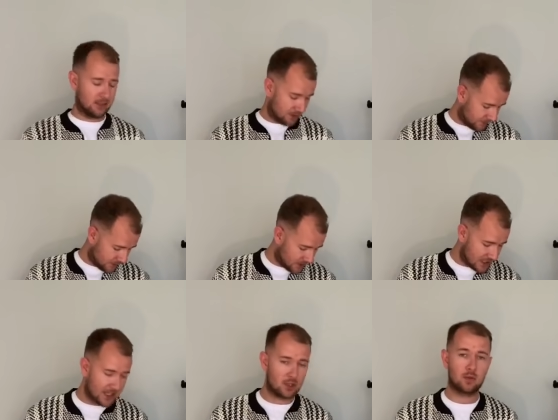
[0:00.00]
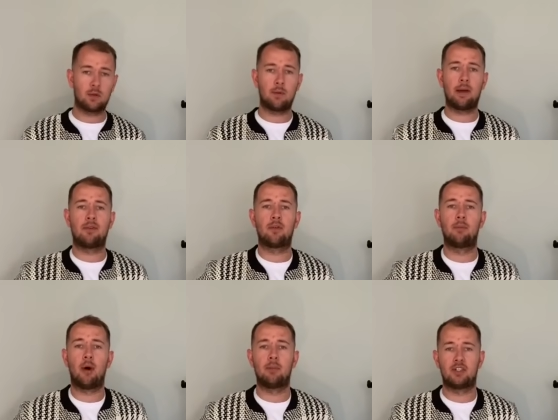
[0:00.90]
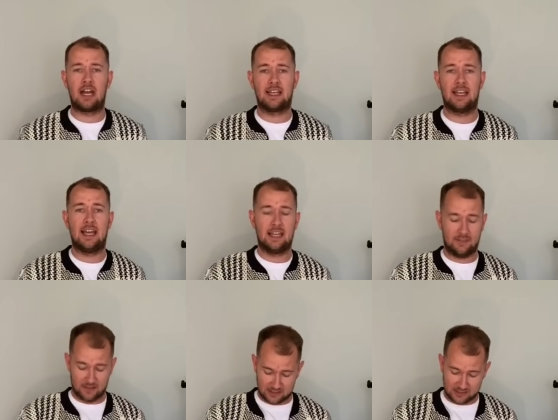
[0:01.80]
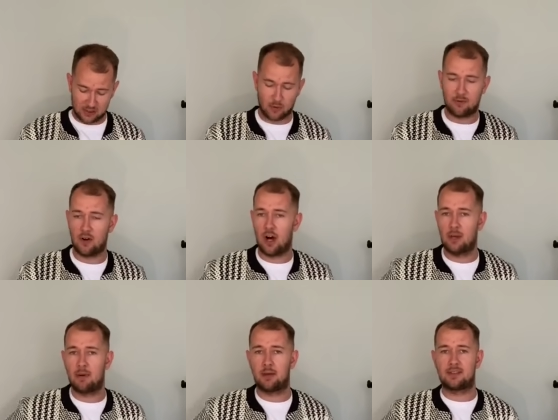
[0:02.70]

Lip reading: So for the sake of £21 for a bomber jacket, and if this is your vibe, I would